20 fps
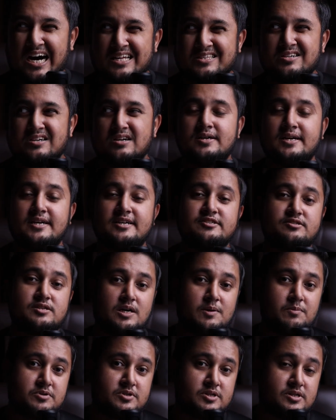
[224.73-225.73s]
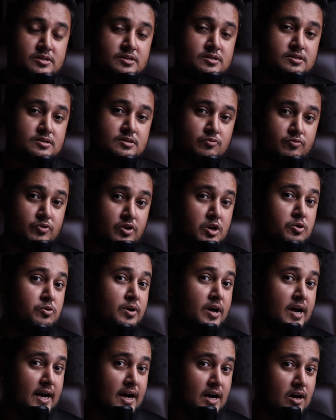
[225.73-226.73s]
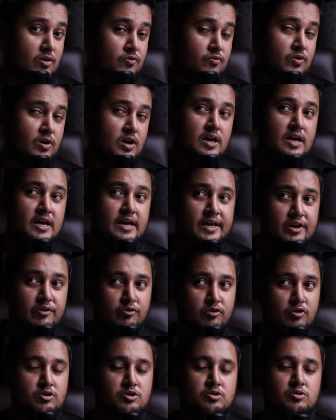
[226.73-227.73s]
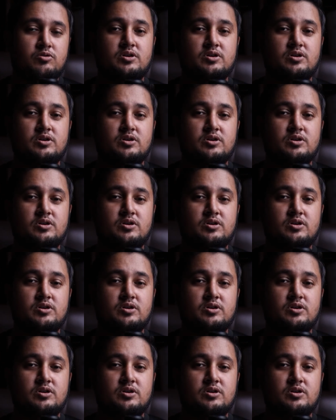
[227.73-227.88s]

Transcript: other lens options will you have if you